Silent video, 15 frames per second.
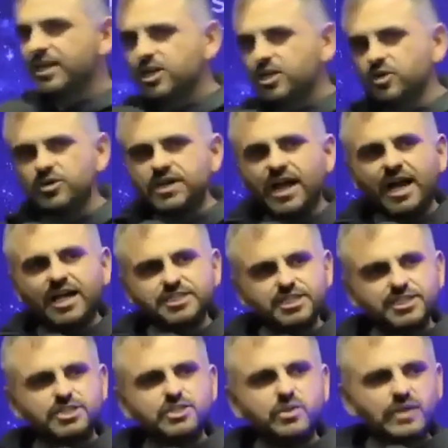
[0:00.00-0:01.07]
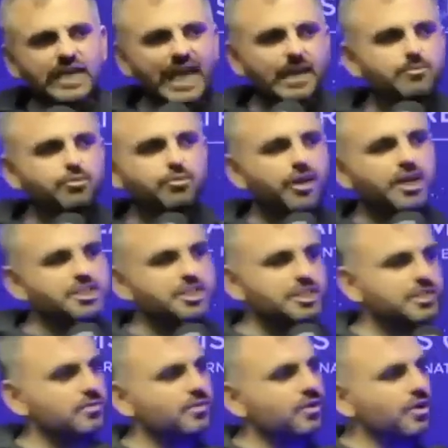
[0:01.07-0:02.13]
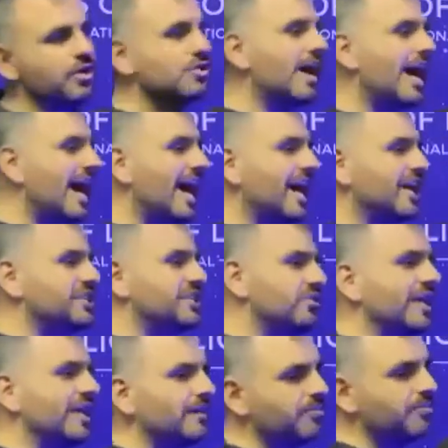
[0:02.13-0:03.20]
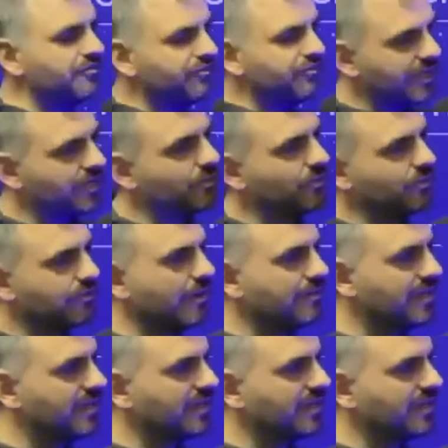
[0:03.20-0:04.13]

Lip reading: You're not just doing a precious work. You're actually doing a prophetic work by being